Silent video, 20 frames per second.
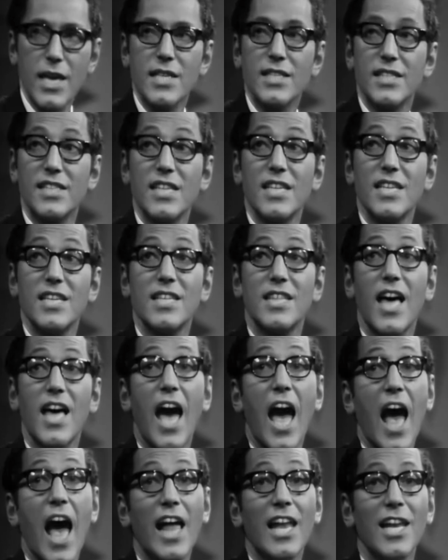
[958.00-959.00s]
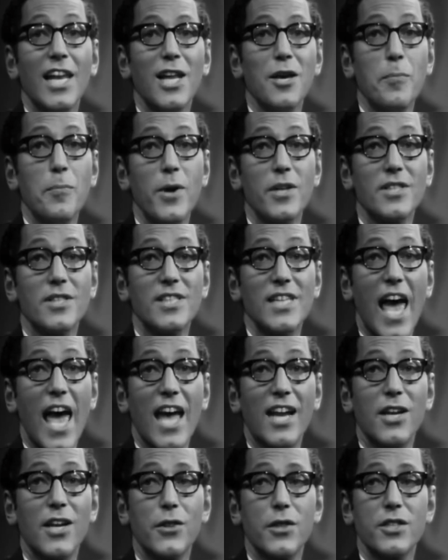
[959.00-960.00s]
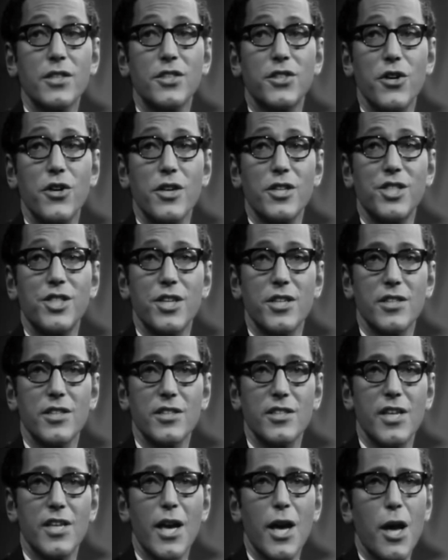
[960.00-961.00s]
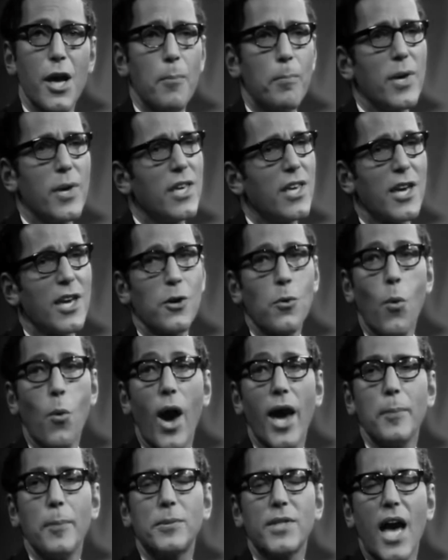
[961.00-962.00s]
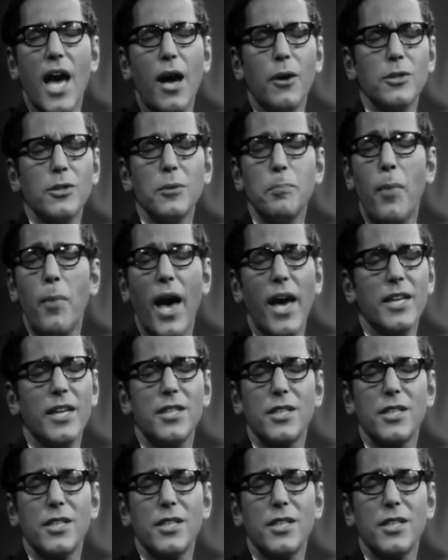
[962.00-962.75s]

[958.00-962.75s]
See the halibuts and the sturgeons being wiped out by